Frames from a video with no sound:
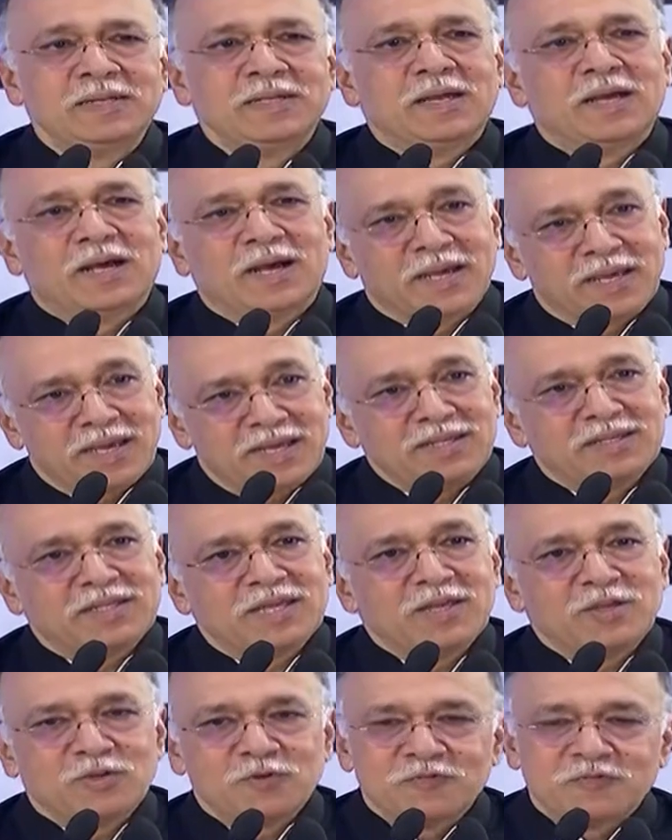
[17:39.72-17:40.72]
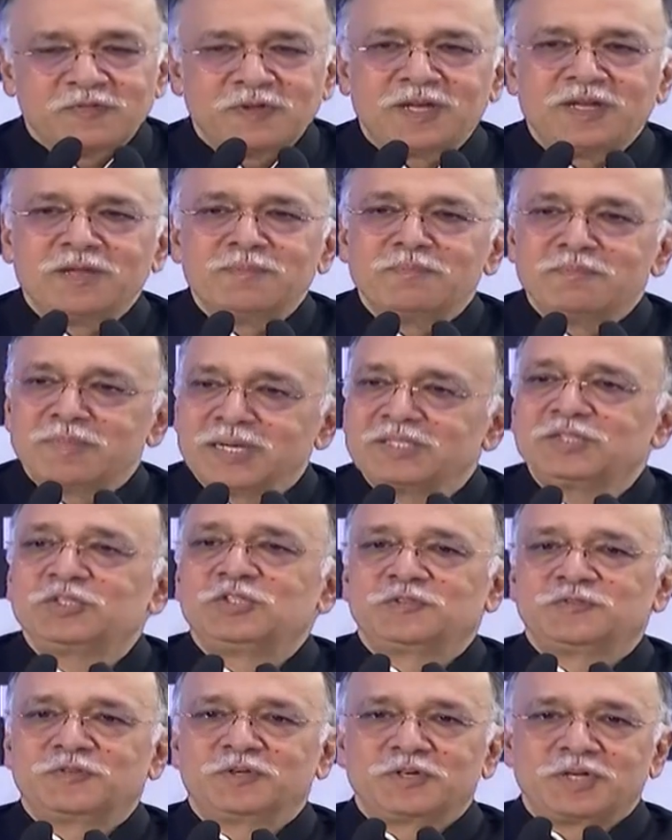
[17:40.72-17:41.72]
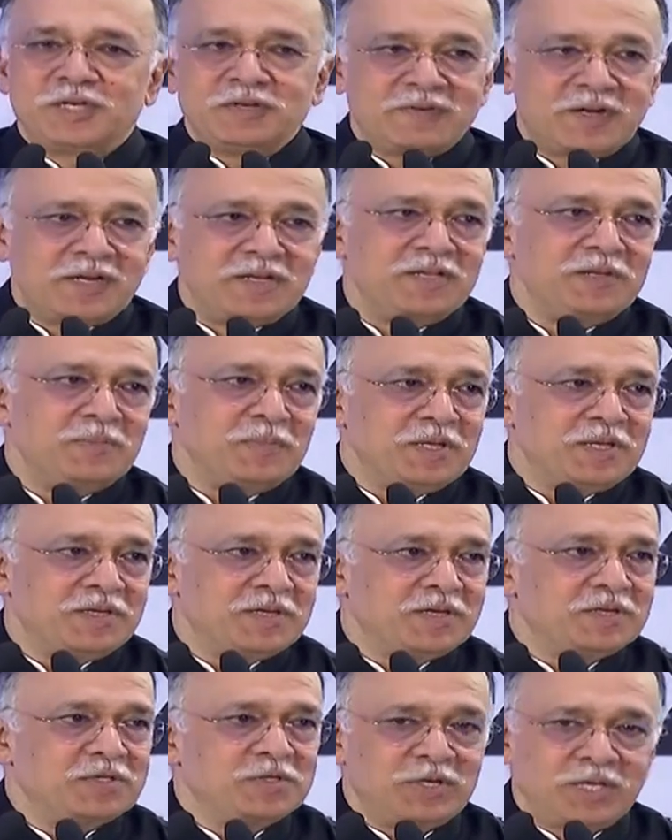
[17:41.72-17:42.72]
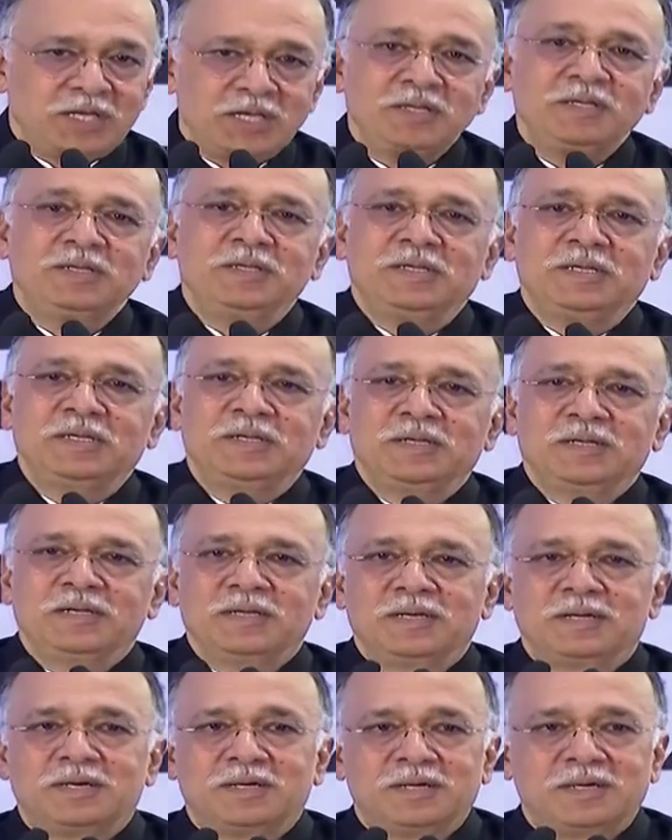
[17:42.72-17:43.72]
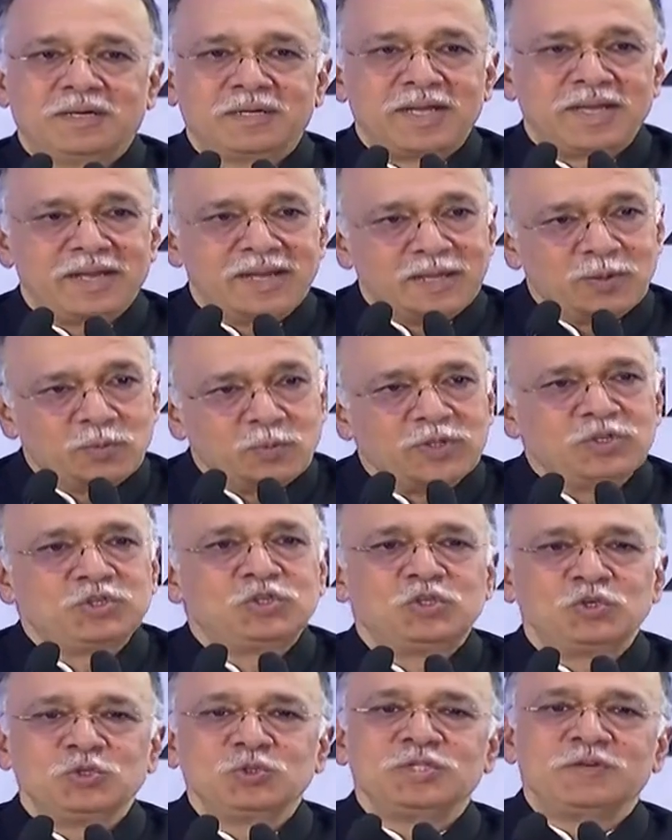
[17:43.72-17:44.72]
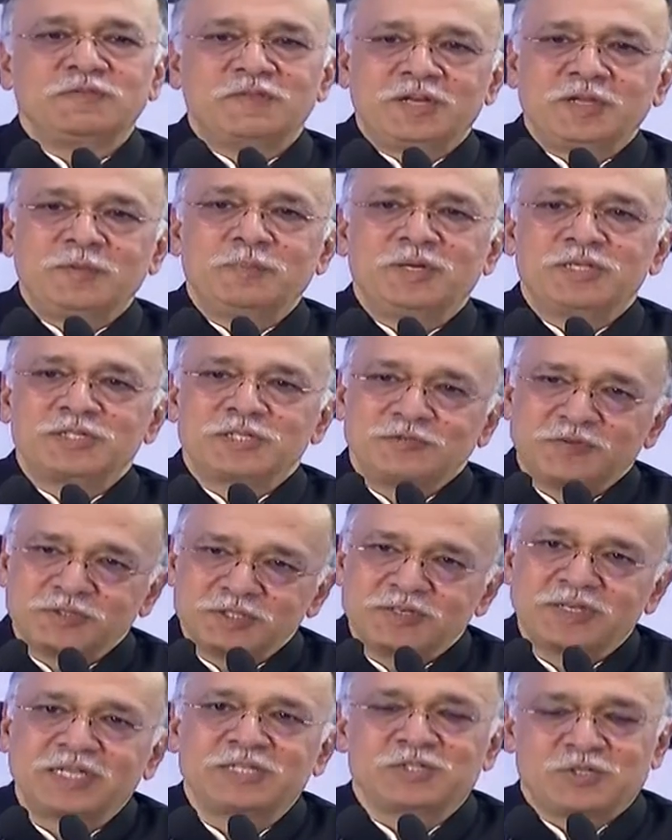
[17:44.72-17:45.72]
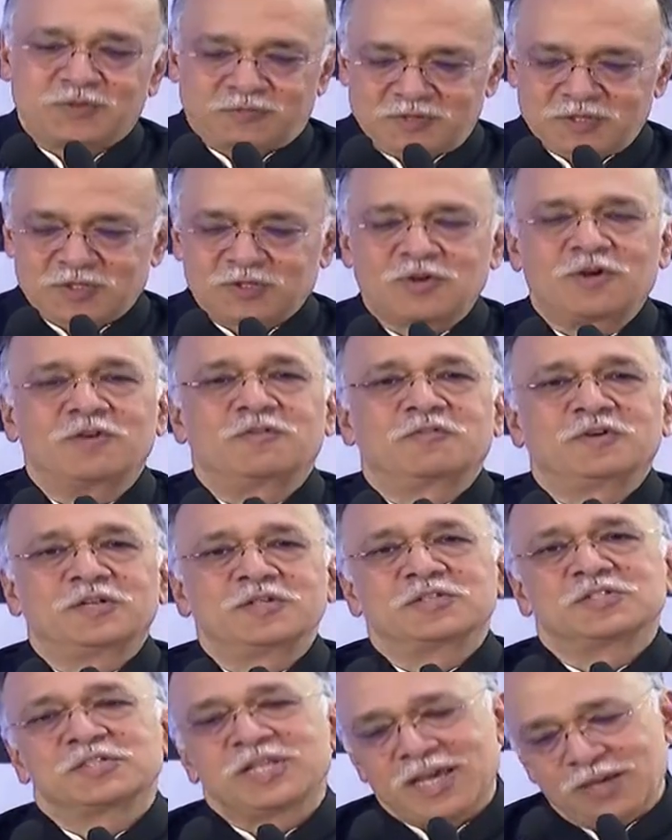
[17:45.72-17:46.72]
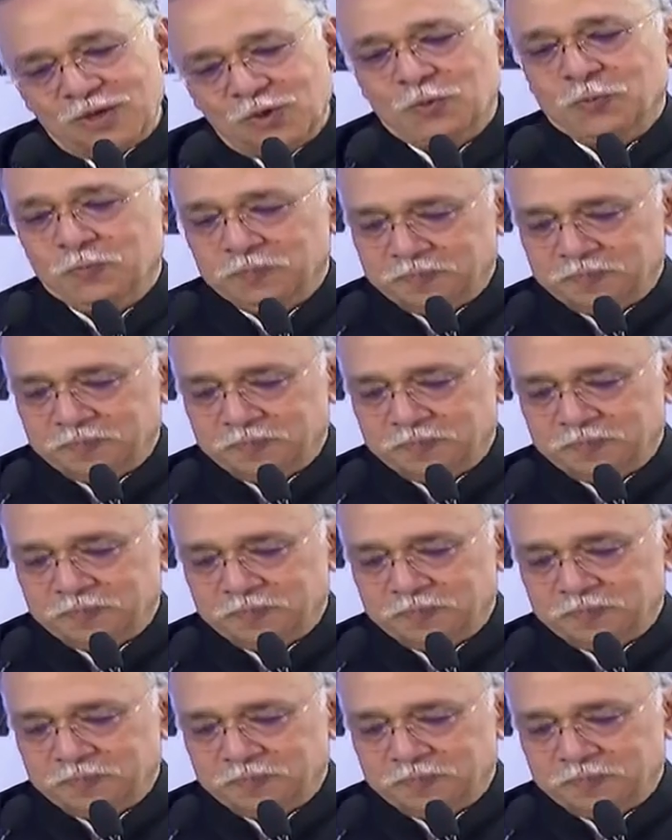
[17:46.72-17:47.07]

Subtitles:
Again, thank you very much for inviting me here today, and I wish you the very best for the rest of this conference. Thank you.